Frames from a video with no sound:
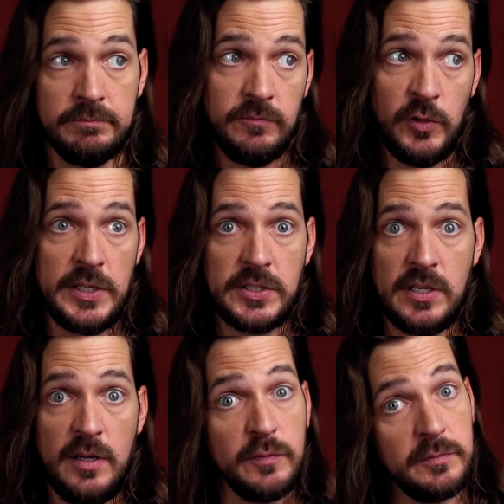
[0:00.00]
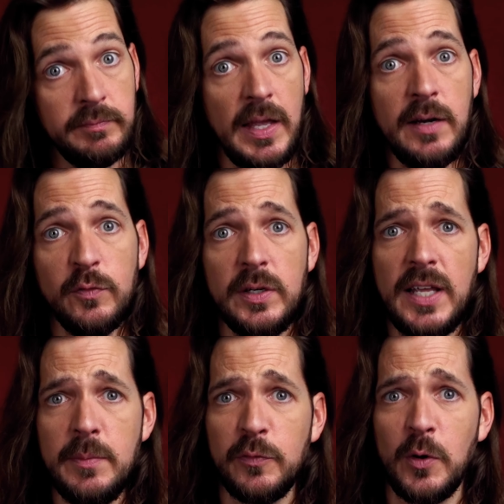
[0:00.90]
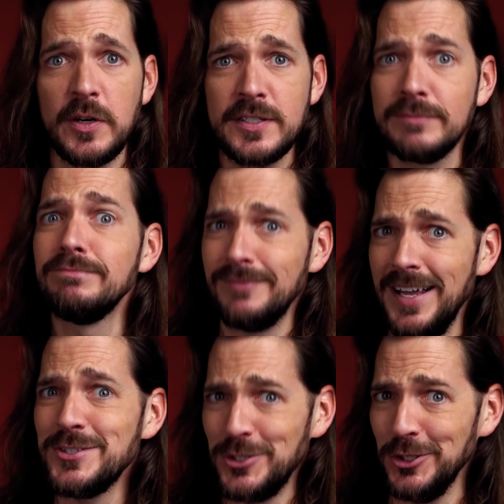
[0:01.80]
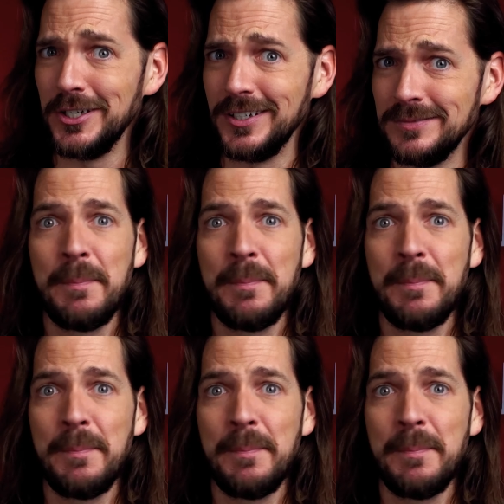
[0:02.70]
Free stuff and a free labor force. That's good.